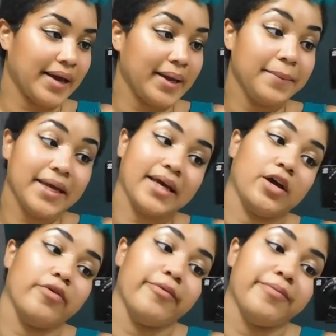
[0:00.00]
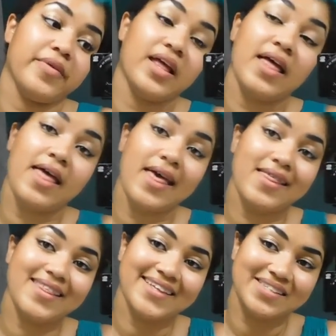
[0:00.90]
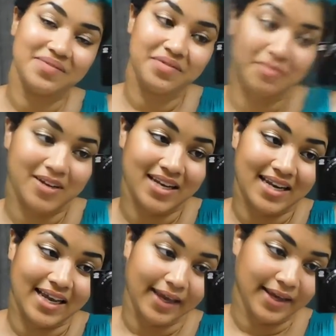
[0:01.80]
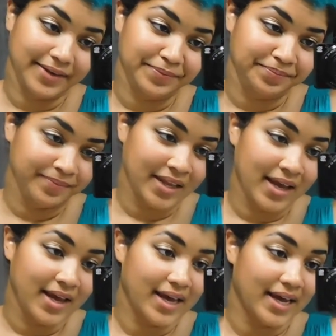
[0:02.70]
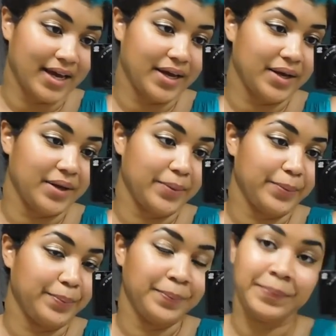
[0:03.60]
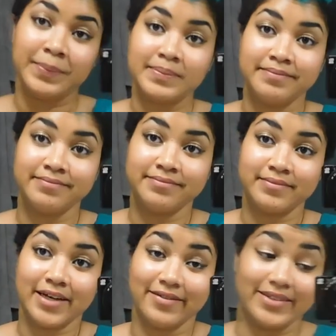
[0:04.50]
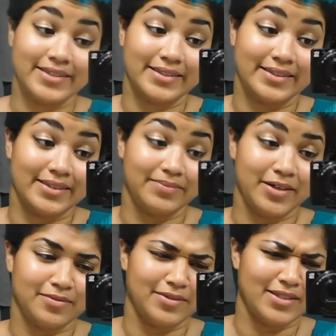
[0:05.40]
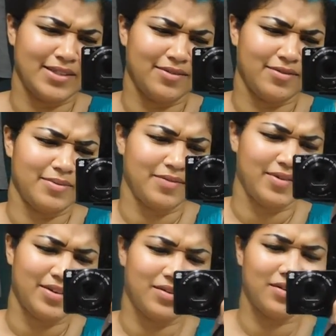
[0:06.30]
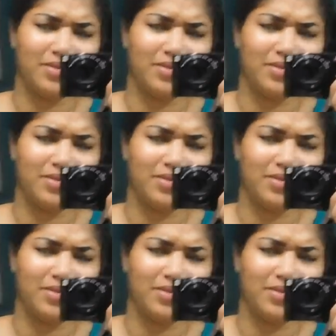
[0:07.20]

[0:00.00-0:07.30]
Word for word: I am back home. That's it for my night. I'm obviously, as you can probably see from my facial